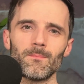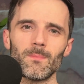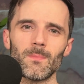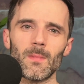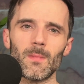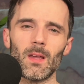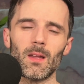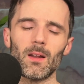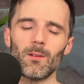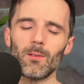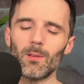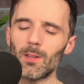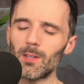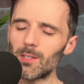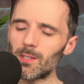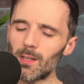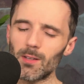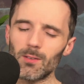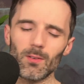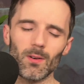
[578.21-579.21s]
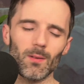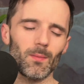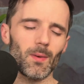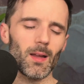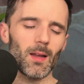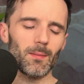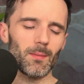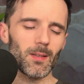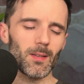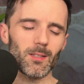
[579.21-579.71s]
And I really just had to
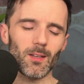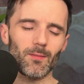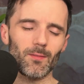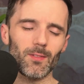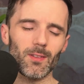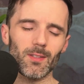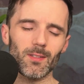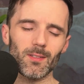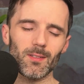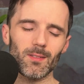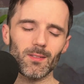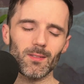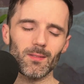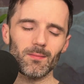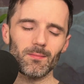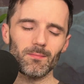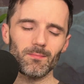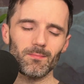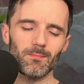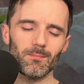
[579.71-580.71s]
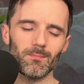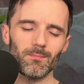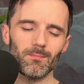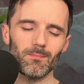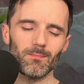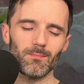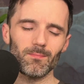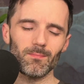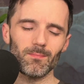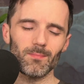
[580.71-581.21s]
remind myself this
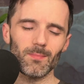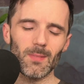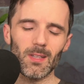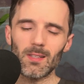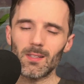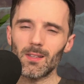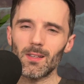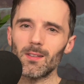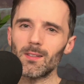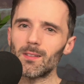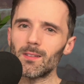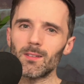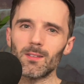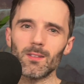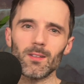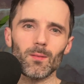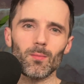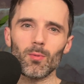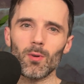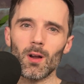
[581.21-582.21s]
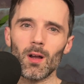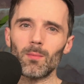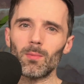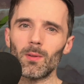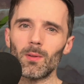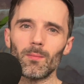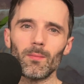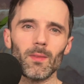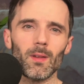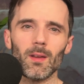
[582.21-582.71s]
isn't a
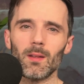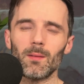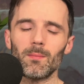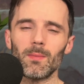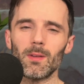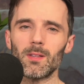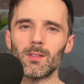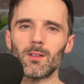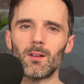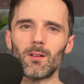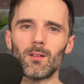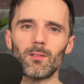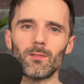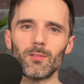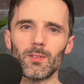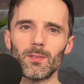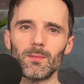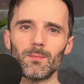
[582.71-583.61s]
problem that can be solved.